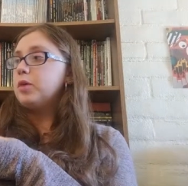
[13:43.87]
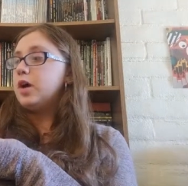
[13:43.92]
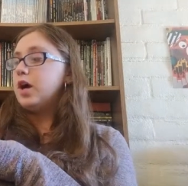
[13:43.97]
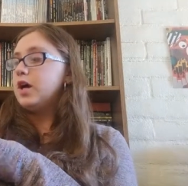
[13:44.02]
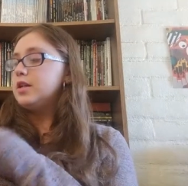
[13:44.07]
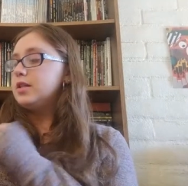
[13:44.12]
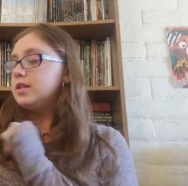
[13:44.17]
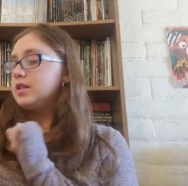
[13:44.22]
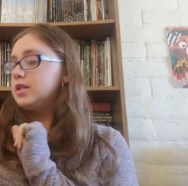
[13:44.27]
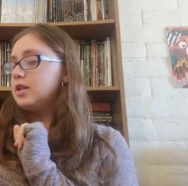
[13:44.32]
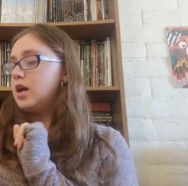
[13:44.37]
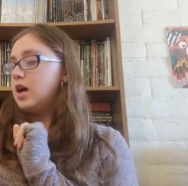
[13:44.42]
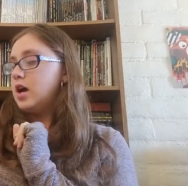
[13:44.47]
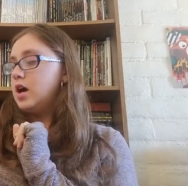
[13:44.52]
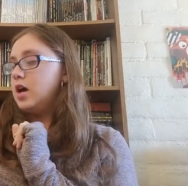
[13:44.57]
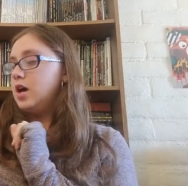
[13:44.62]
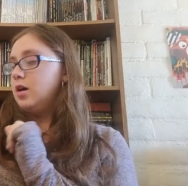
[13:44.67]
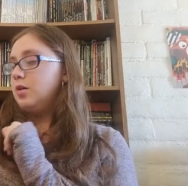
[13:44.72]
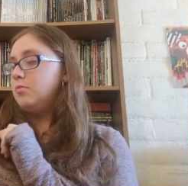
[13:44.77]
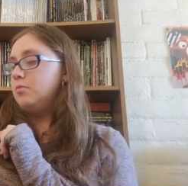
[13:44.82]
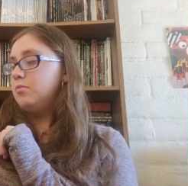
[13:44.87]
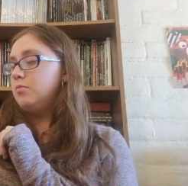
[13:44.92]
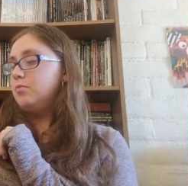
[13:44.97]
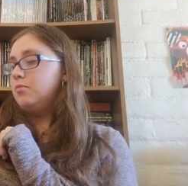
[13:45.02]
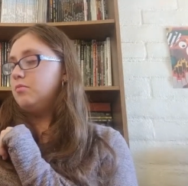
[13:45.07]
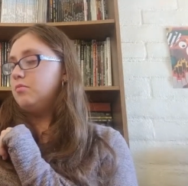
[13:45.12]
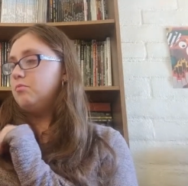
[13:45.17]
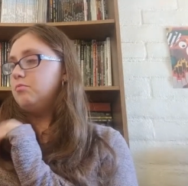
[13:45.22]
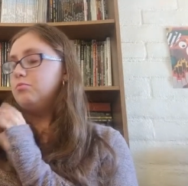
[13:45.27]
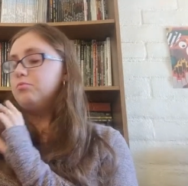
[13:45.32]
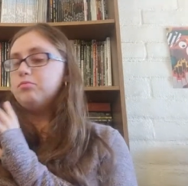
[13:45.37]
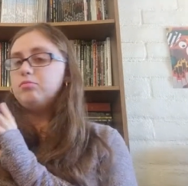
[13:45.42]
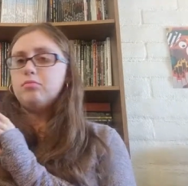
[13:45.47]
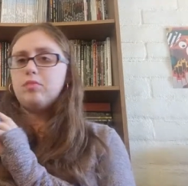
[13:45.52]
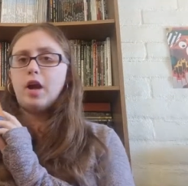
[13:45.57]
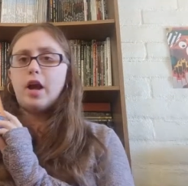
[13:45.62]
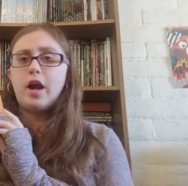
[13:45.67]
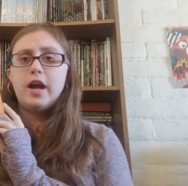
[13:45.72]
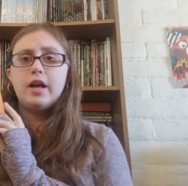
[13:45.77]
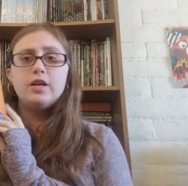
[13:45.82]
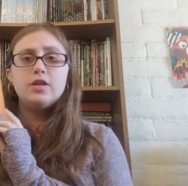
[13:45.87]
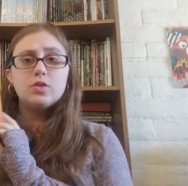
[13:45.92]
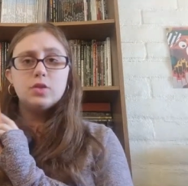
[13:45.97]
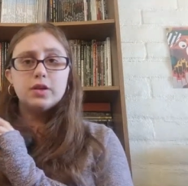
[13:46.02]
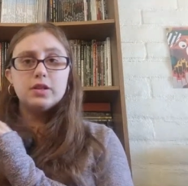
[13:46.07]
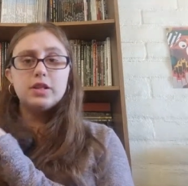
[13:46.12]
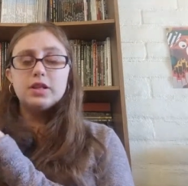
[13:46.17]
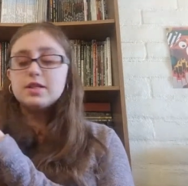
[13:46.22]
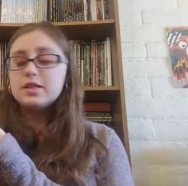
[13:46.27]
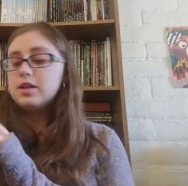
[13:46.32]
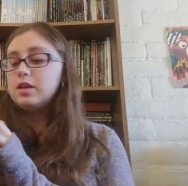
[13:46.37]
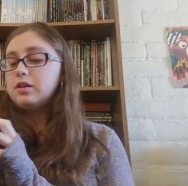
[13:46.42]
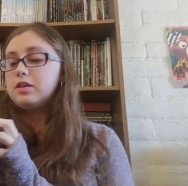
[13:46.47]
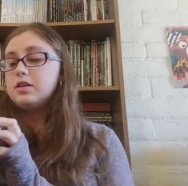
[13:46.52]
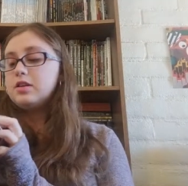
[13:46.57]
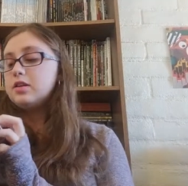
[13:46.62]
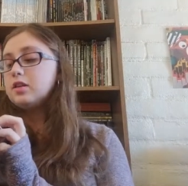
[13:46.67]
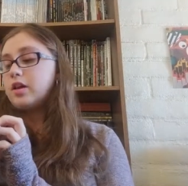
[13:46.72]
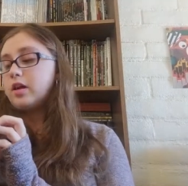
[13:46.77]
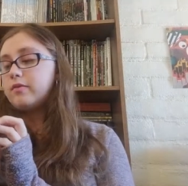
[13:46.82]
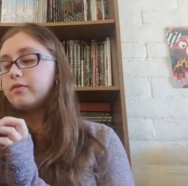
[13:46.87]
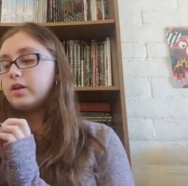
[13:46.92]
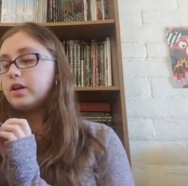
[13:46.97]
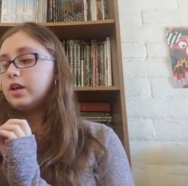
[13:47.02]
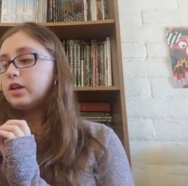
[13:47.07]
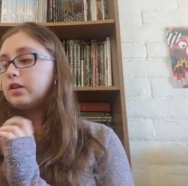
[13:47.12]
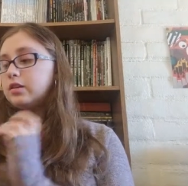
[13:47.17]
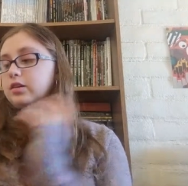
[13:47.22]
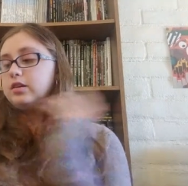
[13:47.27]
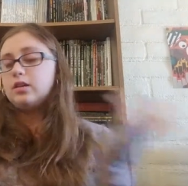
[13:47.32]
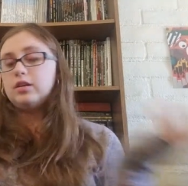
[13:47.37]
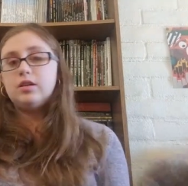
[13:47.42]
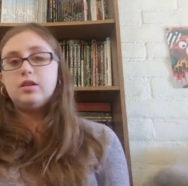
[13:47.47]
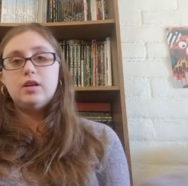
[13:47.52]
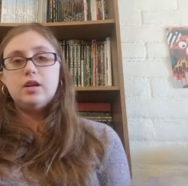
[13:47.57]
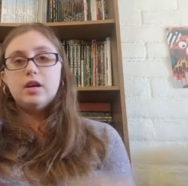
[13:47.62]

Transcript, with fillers: But um, I enjoyed this. It didn't love it.